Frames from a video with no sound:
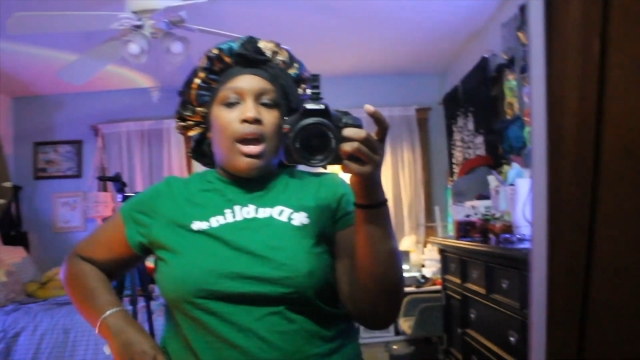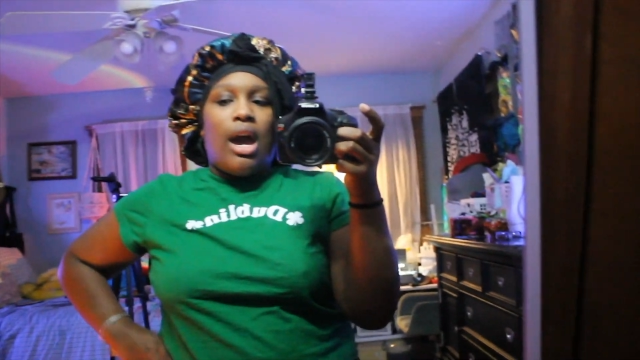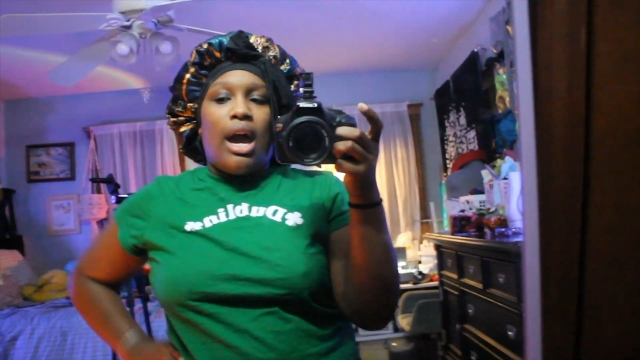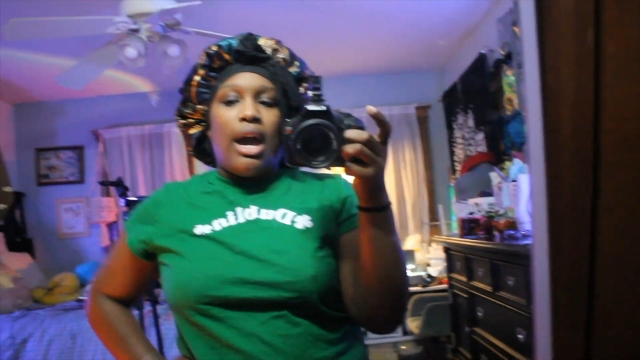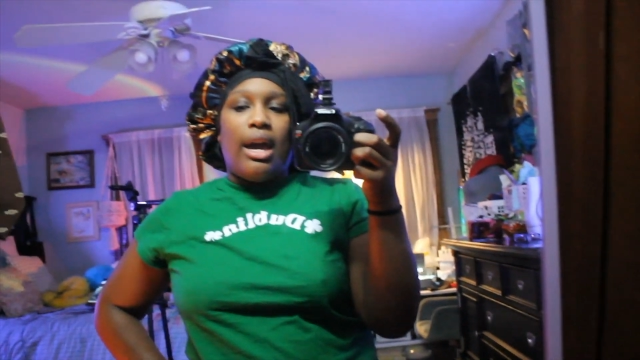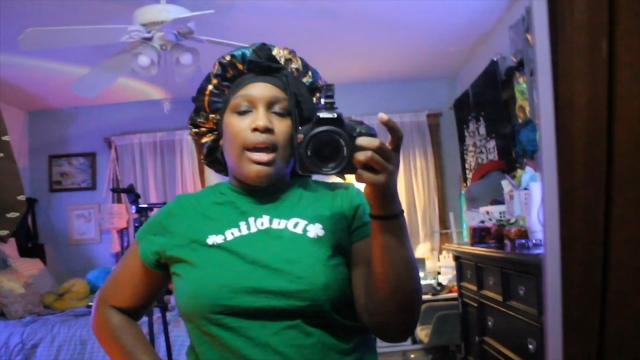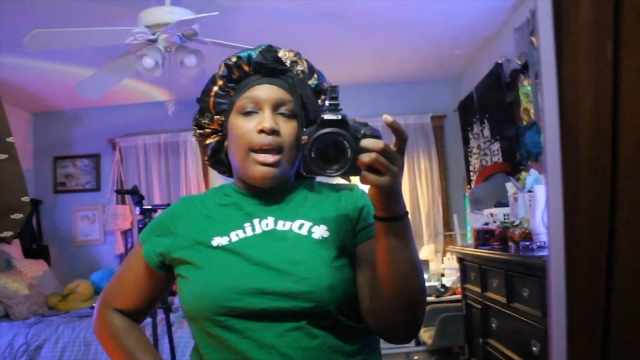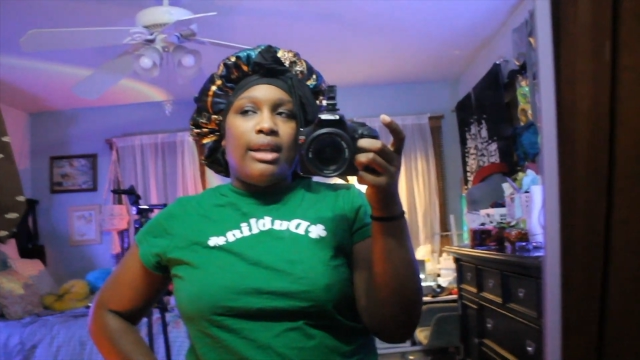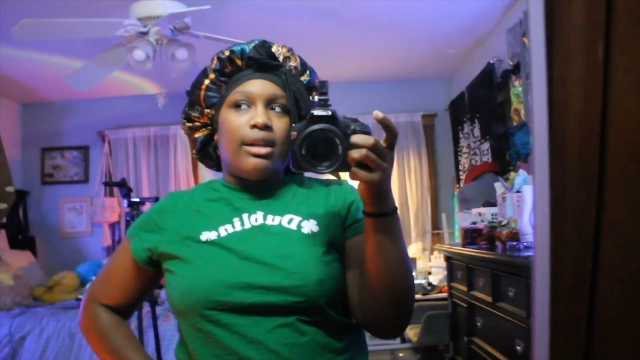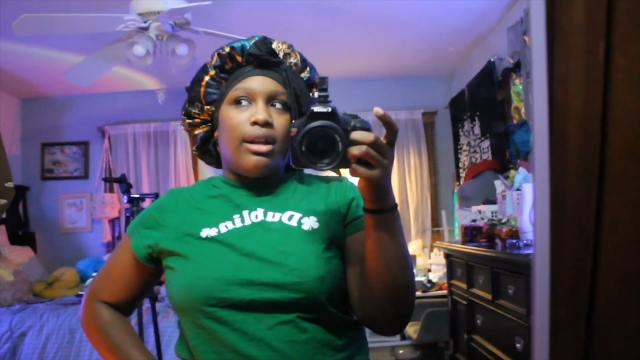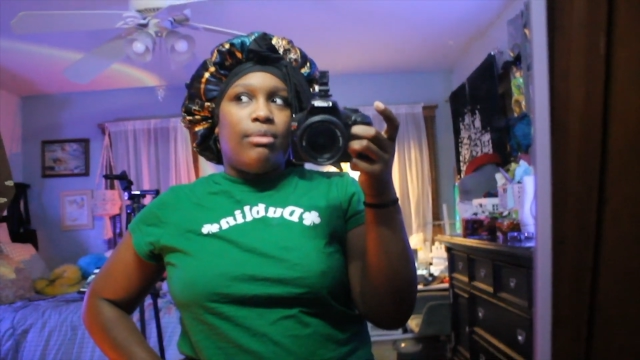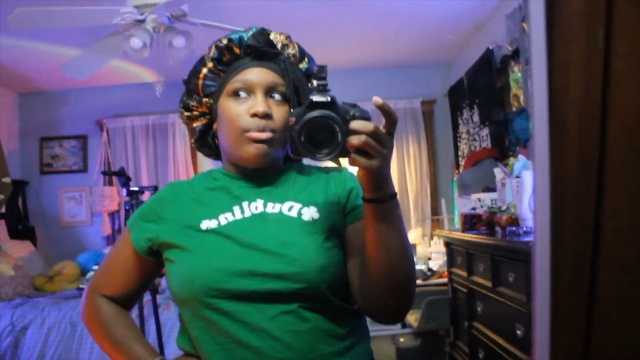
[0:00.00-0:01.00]
I
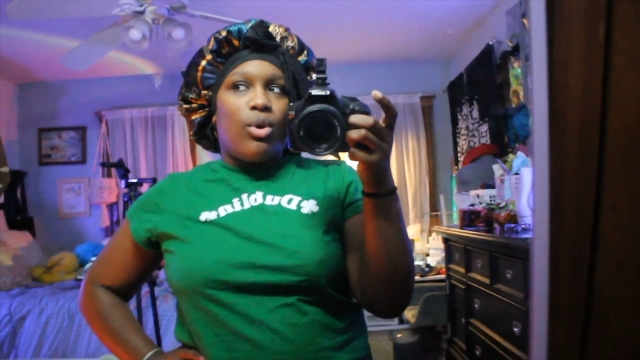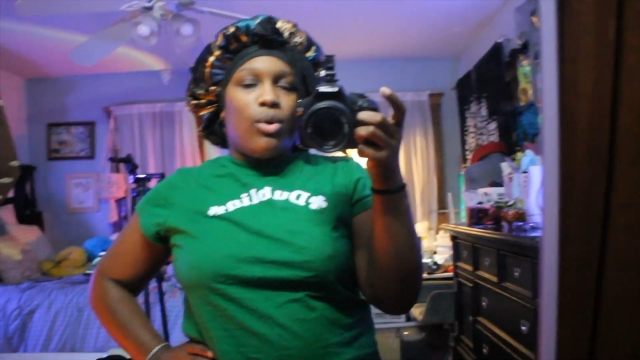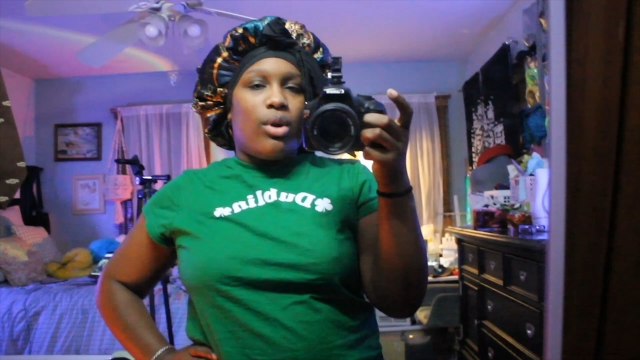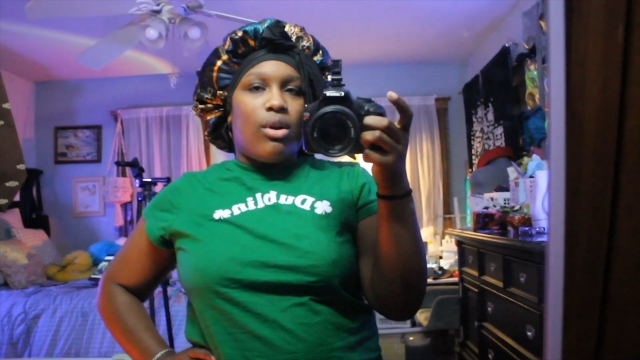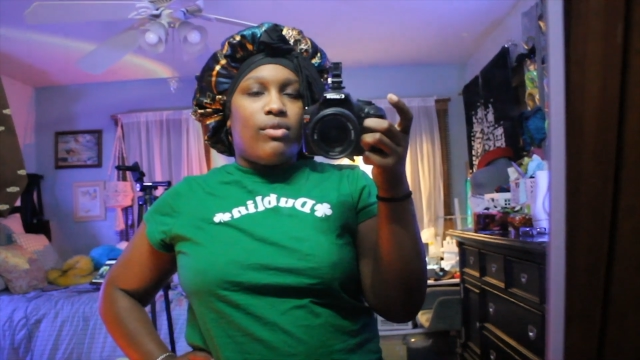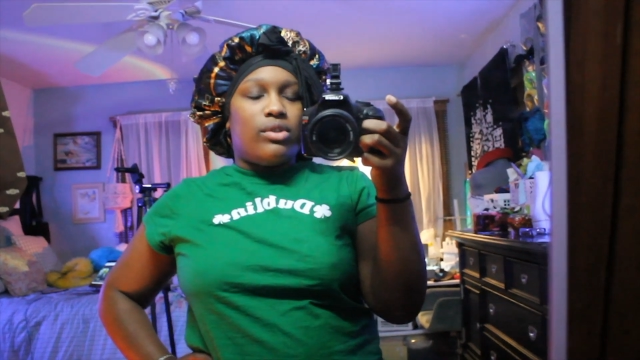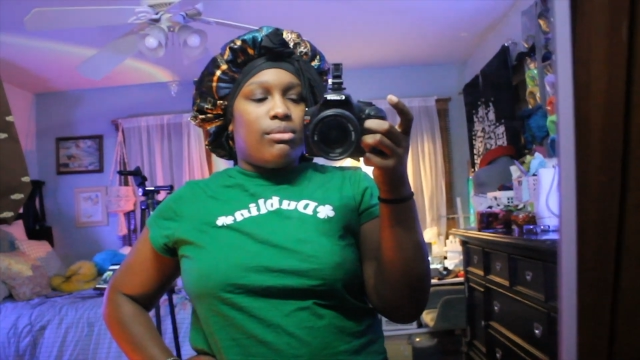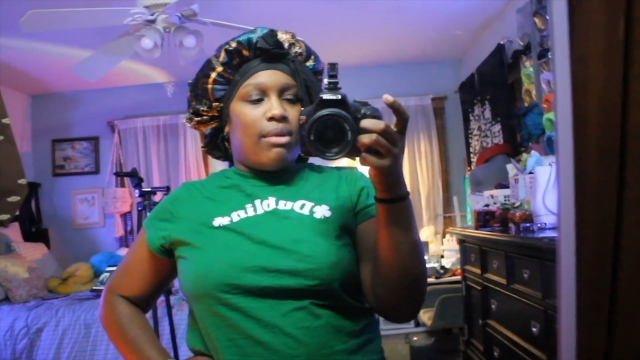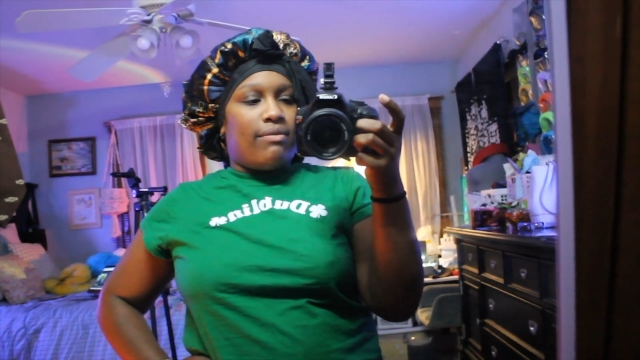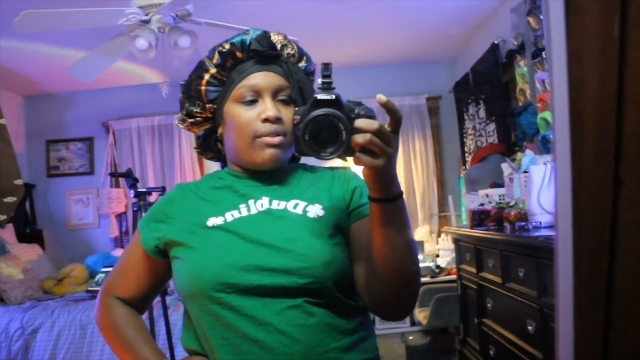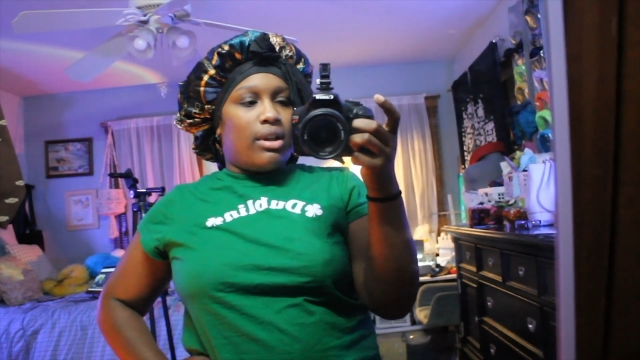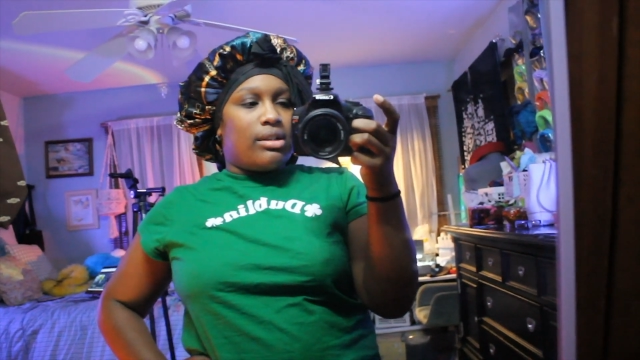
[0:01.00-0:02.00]
ended up going over to my
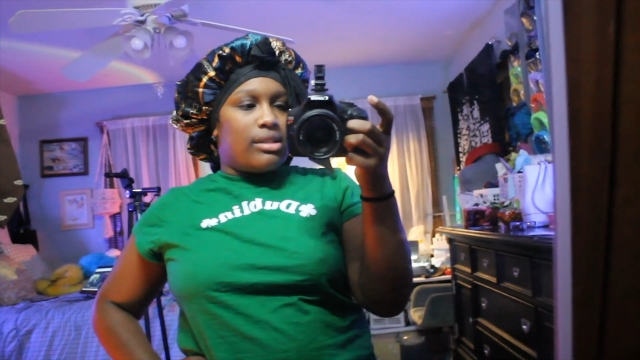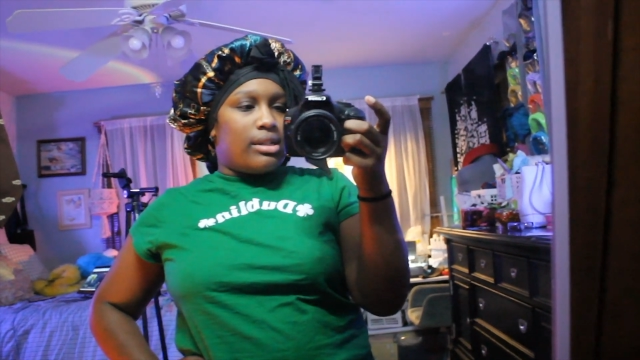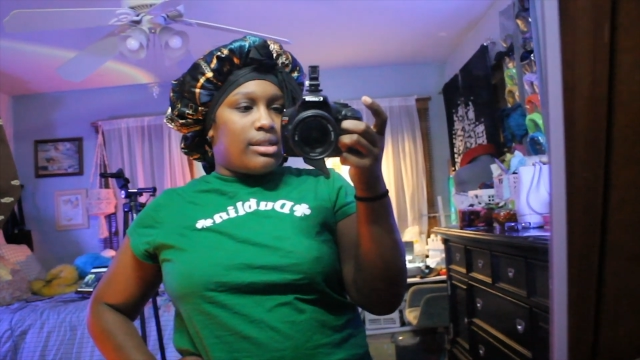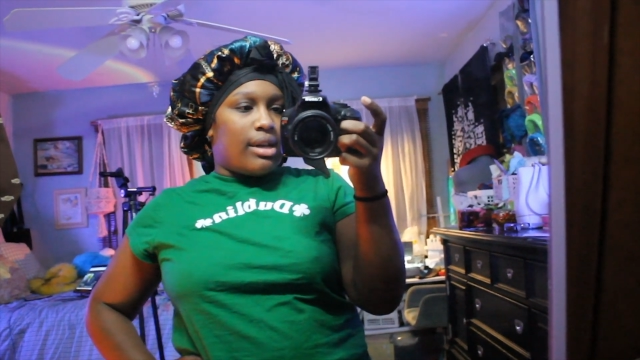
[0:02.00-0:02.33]
fiance's